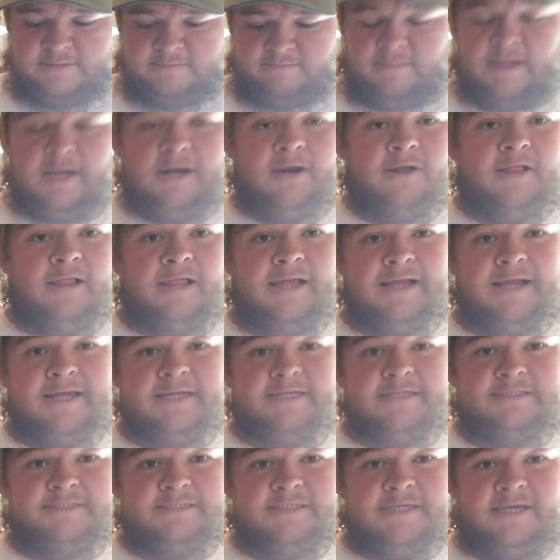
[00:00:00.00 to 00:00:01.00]
about all I
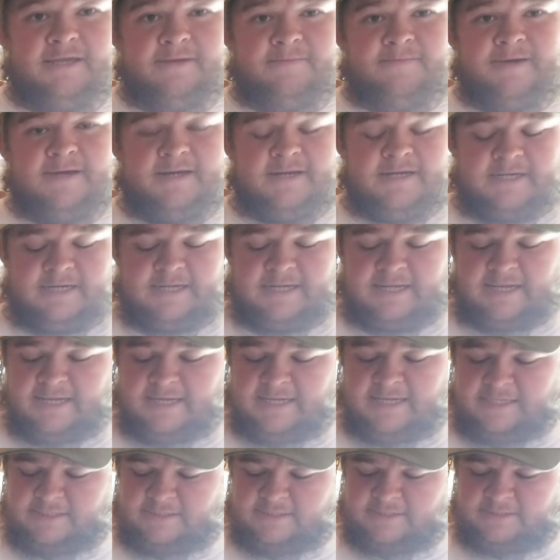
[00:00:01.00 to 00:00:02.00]
got to say about it, I
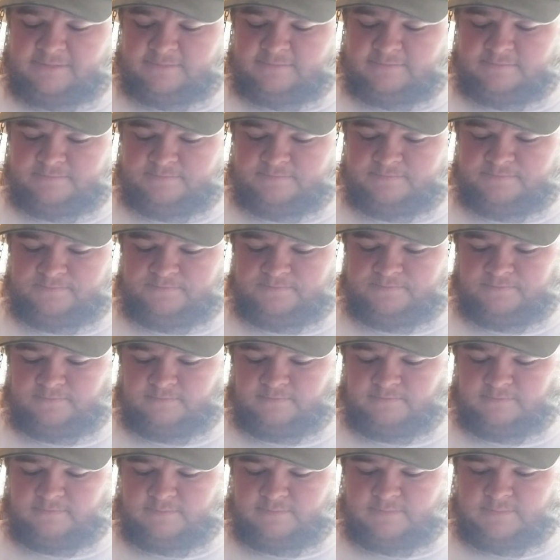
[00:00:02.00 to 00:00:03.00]
guess.
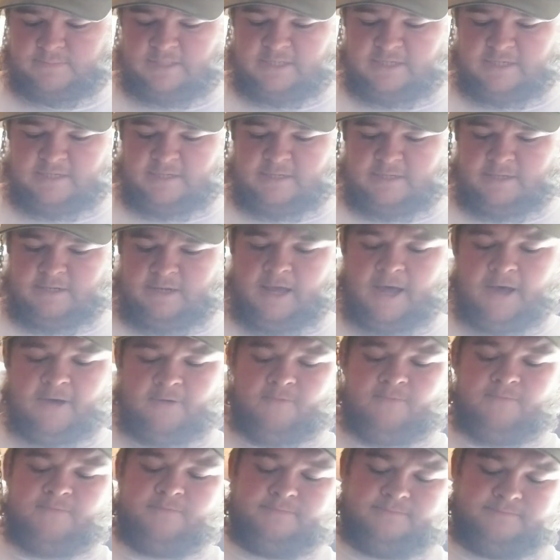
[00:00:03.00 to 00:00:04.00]
Oh,